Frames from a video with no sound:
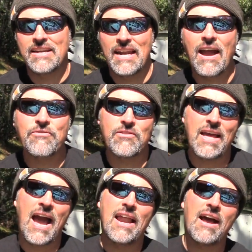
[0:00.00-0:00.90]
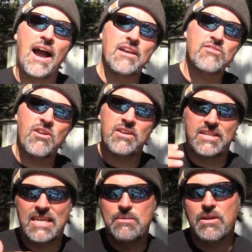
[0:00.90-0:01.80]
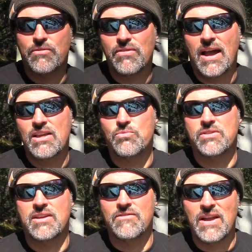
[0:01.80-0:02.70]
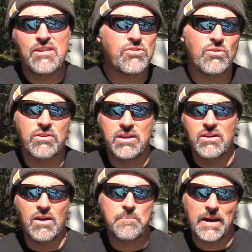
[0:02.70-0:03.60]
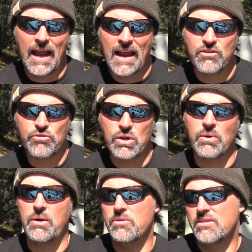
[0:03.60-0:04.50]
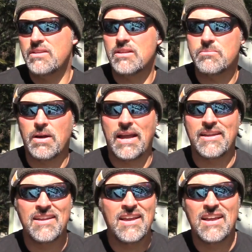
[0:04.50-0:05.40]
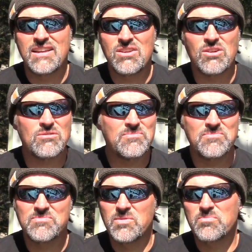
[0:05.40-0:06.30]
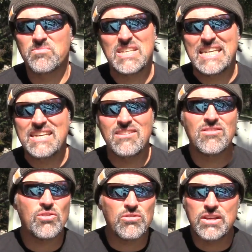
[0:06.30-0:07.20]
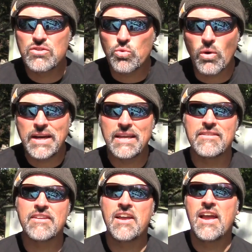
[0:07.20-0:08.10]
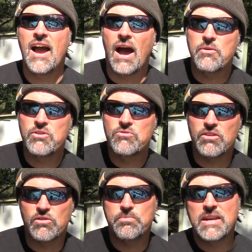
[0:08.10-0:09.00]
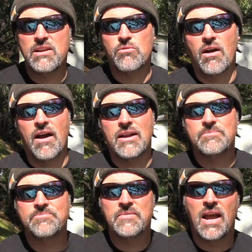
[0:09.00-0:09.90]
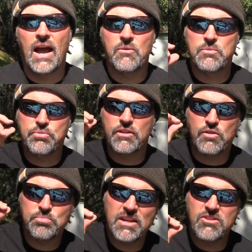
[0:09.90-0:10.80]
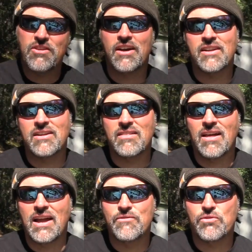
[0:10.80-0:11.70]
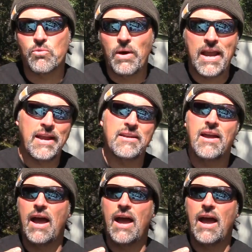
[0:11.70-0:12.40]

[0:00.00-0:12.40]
And then after that, I started teaming flies with conventional gear up at Hat Creek while I was still in my, you know, teens, early twenties. I would use a spinning rod. I would put split shot on the line for weight.